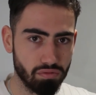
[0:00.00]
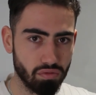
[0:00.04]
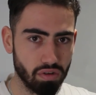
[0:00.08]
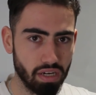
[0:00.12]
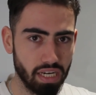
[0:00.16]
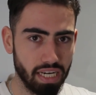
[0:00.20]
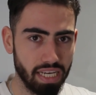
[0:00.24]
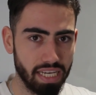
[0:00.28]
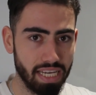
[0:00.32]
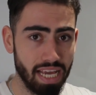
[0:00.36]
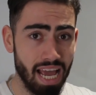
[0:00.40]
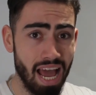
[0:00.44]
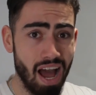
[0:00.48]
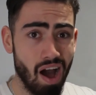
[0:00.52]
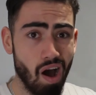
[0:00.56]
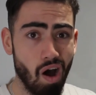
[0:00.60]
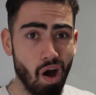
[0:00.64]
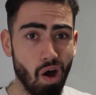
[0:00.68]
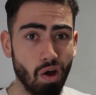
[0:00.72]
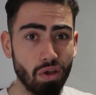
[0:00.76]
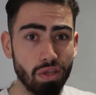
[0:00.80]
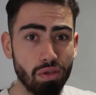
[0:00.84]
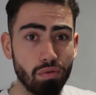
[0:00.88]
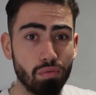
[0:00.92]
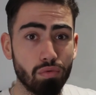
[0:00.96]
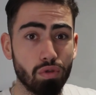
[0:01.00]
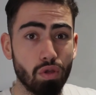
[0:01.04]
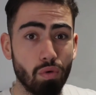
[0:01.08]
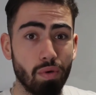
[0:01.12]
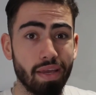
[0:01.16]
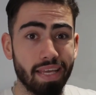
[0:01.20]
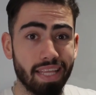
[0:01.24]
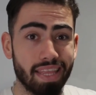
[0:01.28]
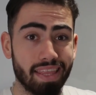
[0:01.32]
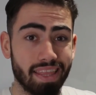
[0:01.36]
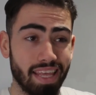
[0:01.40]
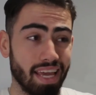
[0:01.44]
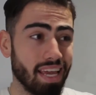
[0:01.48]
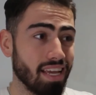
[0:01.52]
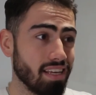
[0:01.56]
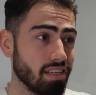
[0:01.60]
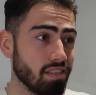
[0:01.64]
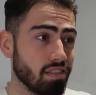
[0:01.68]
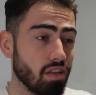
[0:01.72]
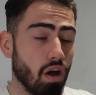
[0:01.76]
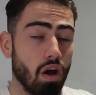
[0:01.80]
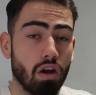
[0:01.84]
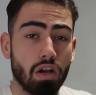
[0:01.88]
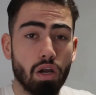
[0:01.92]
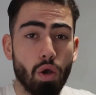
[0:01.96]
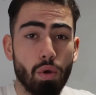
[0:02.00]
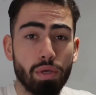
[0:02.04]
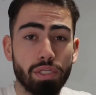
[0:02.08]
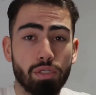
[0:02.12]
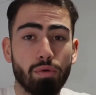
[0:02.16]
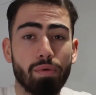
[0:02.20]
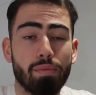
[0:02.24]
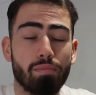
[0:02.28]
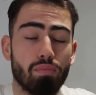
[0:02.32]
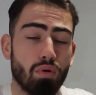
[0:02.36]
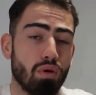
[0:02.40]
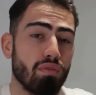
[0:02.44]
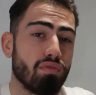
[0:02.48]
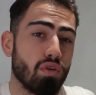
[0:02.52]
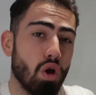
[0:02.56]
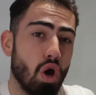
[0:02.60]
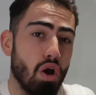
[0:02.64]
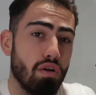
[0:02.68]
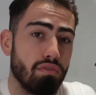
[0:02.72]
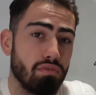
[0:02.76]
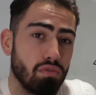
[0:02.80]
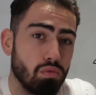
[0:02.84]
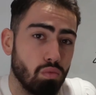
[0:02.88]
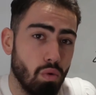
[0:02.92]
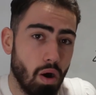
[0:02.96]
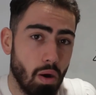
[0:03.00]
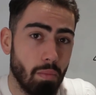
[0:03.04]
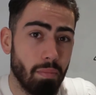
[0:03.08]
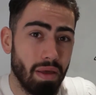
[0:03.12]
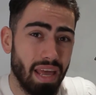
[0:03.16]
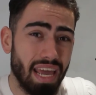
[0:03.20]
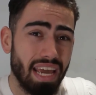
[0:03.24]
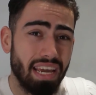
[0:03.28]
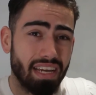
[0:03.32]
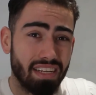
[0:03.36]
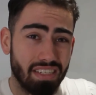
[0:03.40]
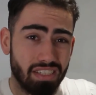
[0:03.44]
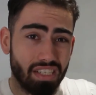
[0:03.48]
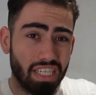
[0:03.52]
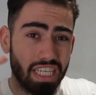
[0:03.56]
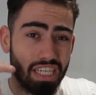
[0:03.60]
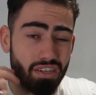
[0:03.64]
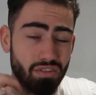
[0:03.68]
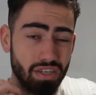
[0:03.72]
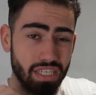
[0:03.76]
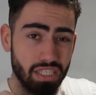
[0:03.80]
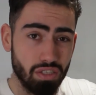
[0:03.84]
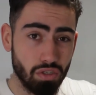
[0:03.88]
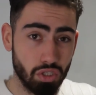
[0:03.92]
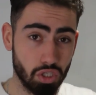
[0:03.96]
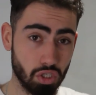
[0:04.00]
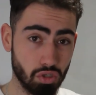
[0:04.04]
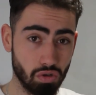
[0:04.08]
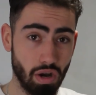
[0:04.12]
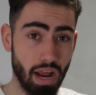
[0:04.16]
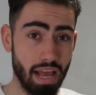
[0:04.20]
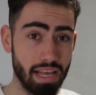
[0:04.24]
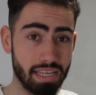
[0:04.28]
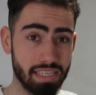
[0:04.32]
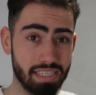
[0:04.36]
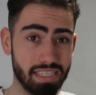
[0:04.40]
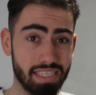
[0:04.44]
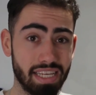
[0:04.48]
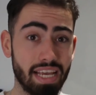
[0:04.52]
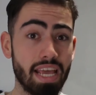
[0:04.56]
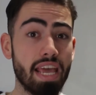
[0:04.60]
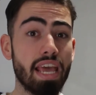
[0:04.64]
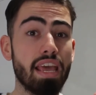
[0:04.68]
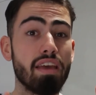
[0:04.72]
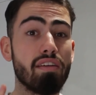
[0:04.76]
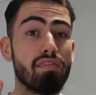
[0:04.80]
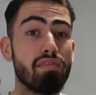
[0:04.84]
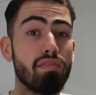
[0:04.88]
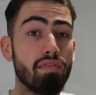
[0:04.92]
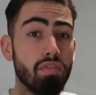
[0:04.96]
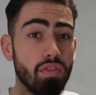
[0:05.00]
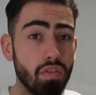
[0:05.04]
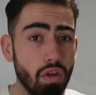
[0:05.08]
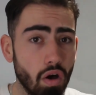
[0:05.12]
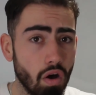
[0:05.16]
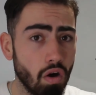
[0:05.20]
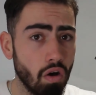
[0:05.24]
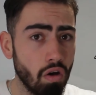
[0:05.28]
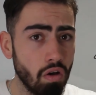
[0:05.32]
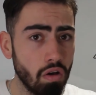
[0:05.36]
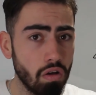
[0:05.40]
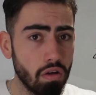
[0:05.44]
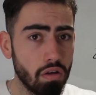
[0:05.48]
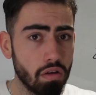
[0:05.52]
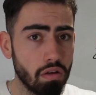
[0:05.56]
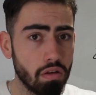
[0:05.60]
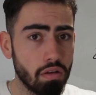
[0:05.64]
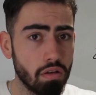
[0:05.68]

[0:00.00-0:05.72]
is really, are you doing things that are going to improve your overall well-being and decrease your stress? If not,